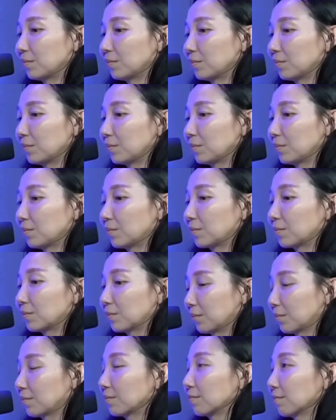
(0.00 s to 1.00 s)

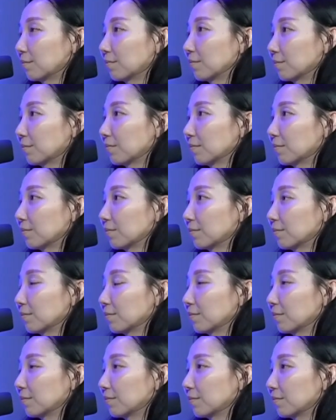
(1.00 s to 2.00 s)

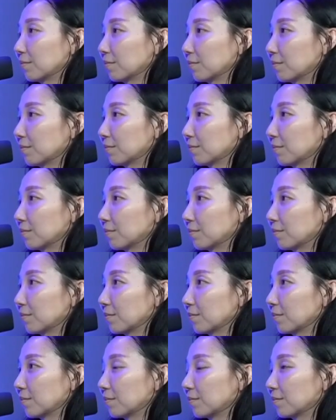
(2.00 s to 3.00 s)

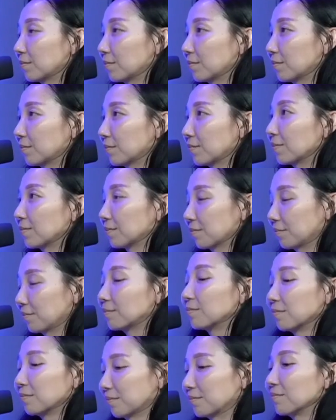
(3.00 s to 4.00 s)

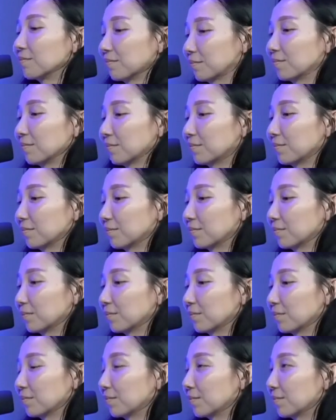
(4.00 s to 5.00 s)

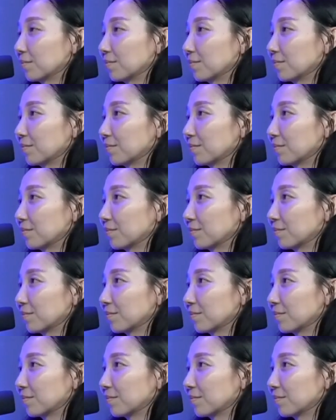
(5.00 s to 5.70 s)
(silent)